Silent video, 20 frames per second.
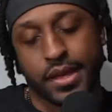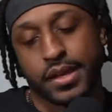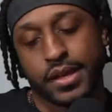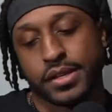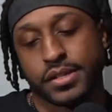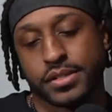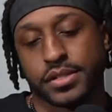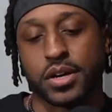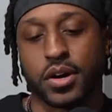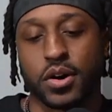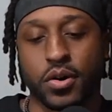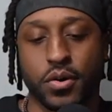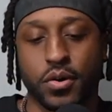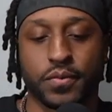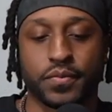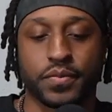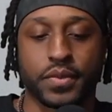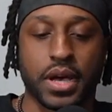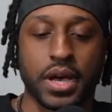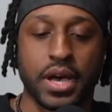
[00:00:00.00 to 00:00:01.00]
So
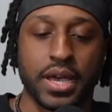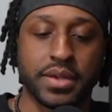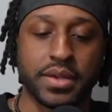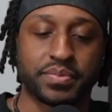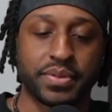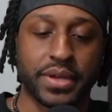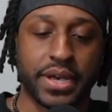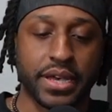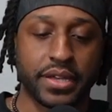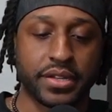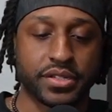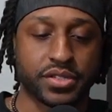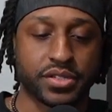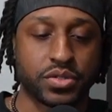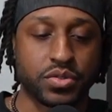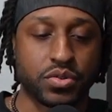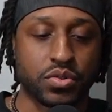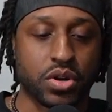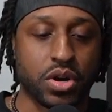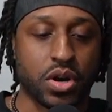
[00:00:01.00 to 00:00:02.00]
he played at a
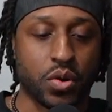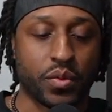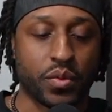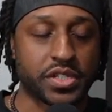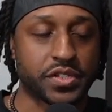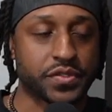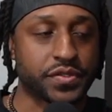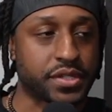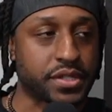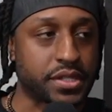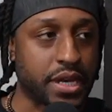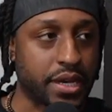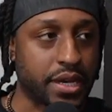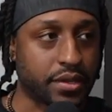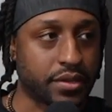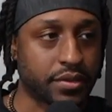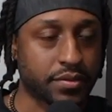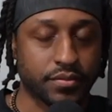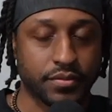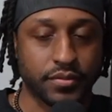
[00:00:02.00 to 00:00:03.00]
school called West Forsyth,
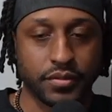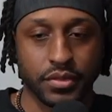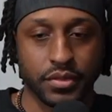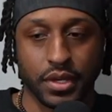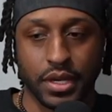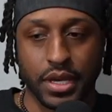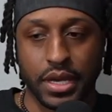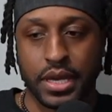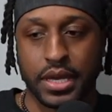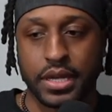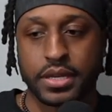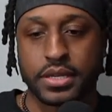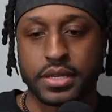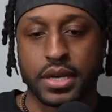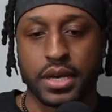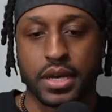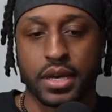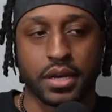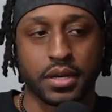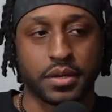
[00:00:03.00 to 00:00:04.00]
and
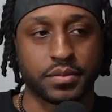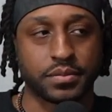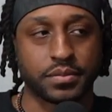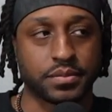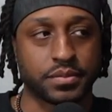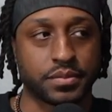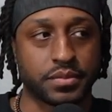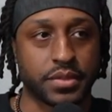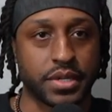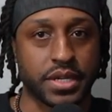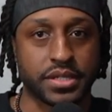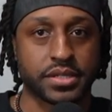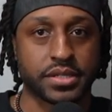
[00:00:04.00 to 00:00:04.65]
it's